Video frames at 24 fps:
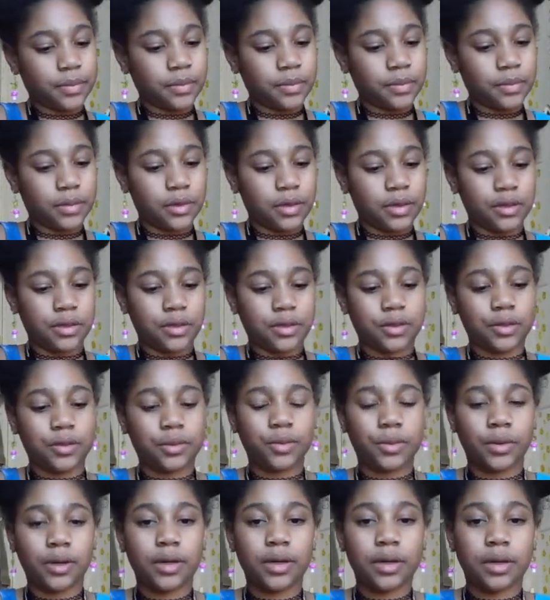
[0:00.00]
this is
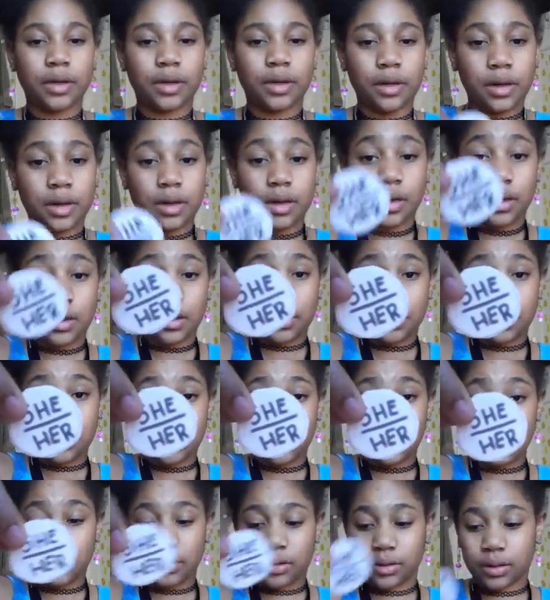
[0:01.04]
what it
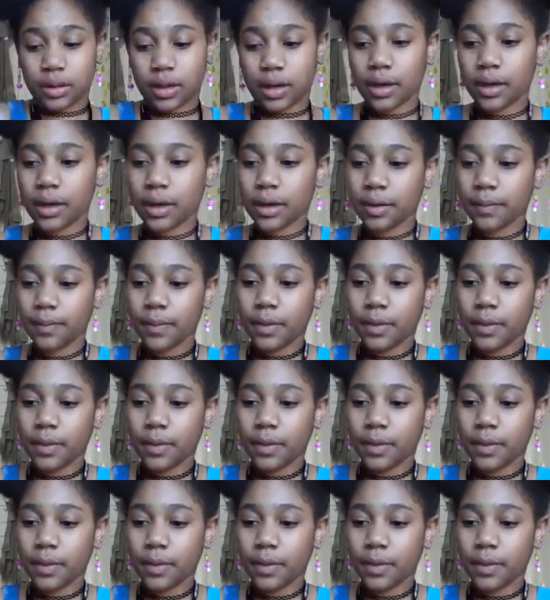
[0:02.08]
looks like.